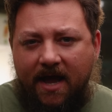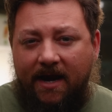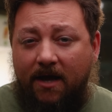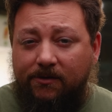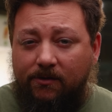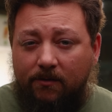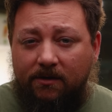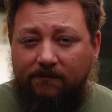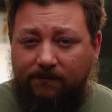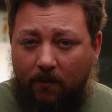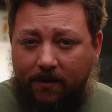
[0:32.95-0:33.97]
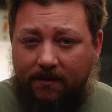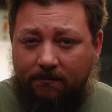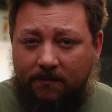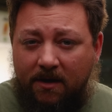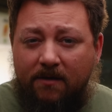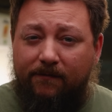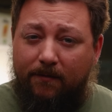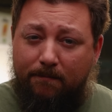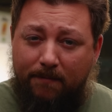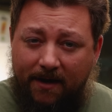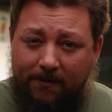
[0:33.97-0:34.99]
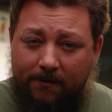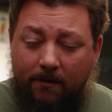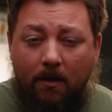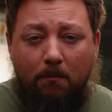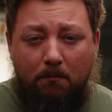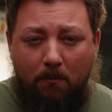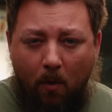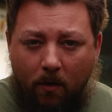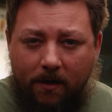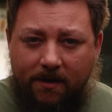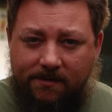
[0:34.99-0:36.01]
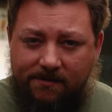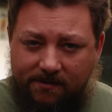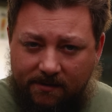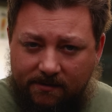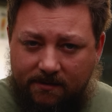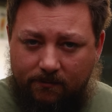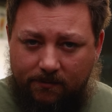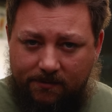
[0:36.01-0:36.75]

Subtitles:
and how you can avoid them for better, more consistent